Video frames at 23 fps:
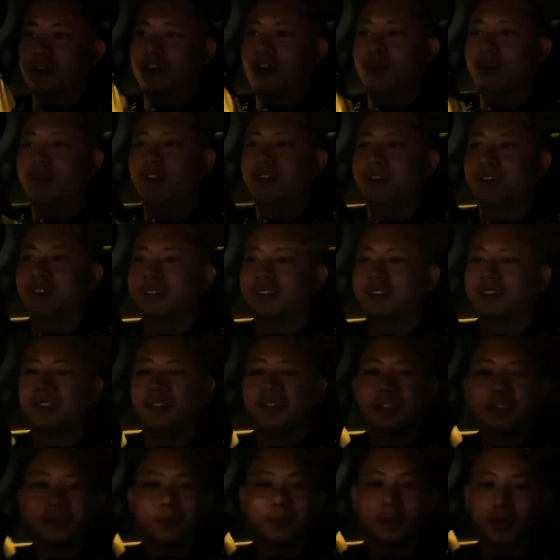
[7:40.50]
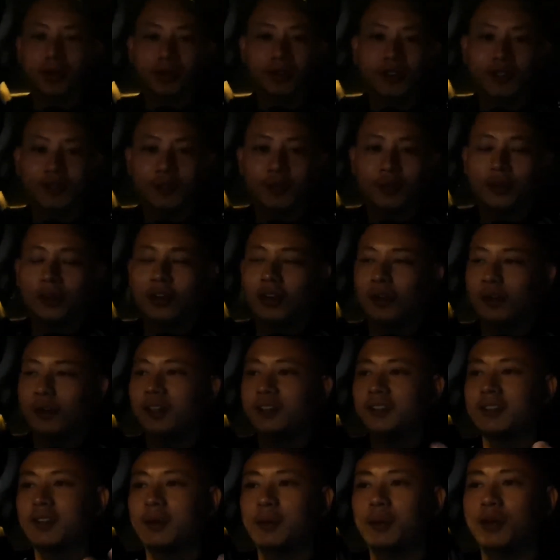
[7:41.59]
comments. Post up your
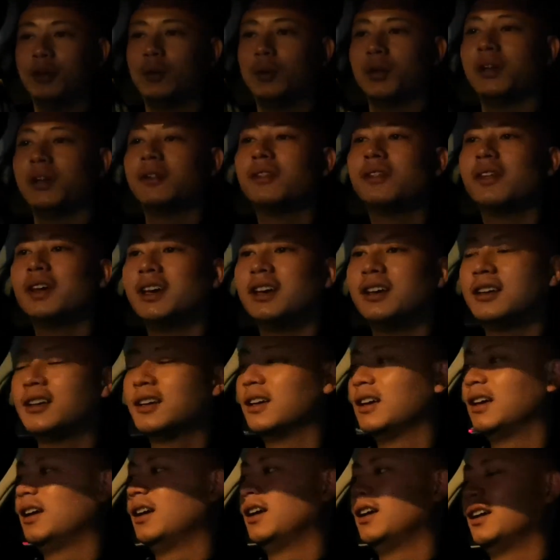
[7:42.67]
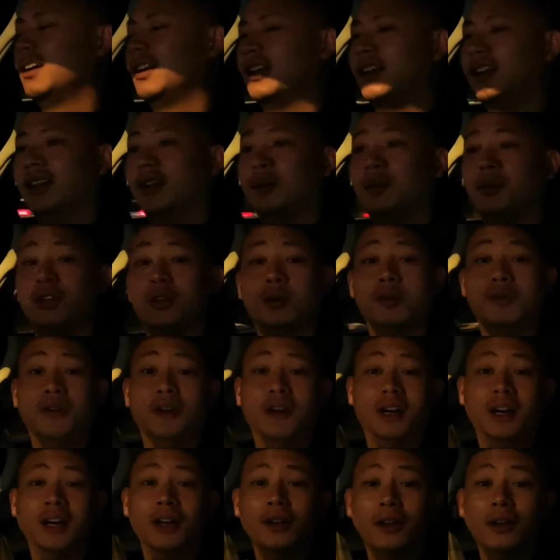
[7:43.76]
comments. Let me know what you think. Let me know if there
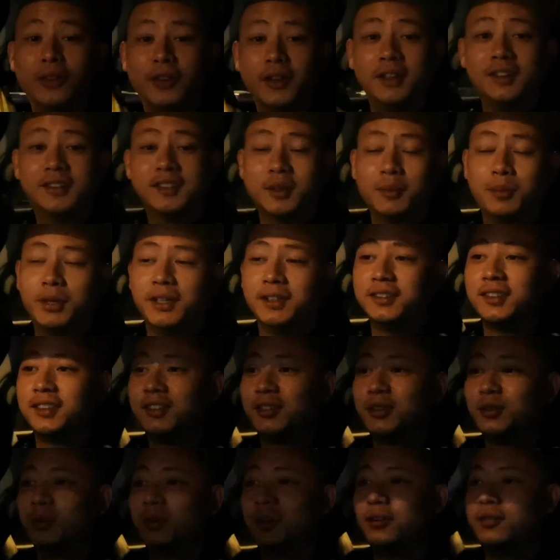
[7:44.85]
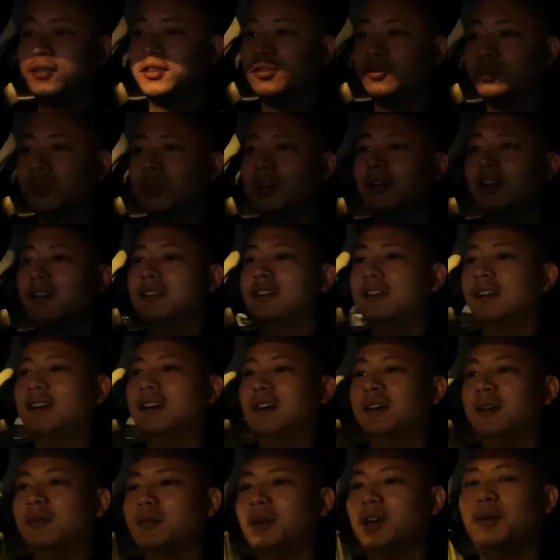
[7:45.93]
are other things that pisses you off as well.
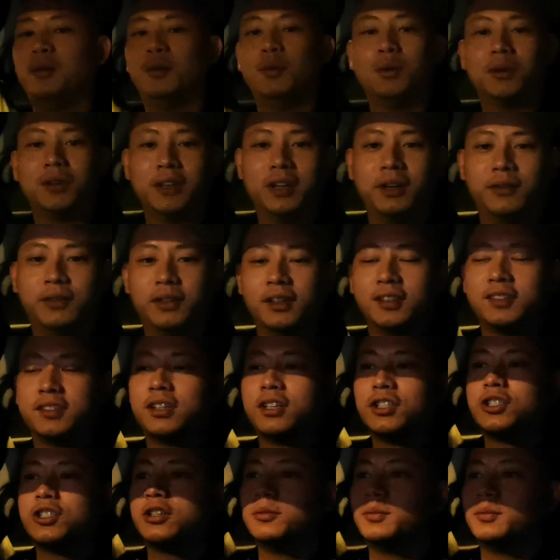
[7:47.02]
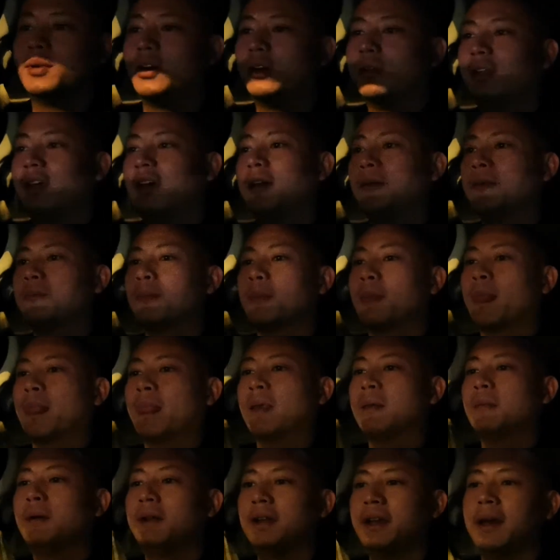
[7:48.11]
Maybe we could have a discussion about that.
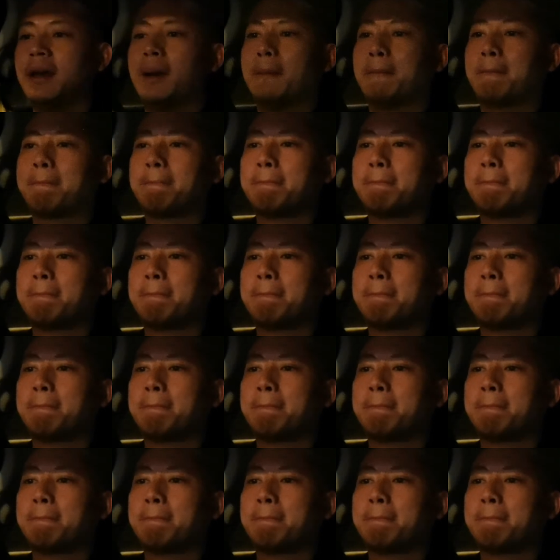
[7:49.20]
But yeah,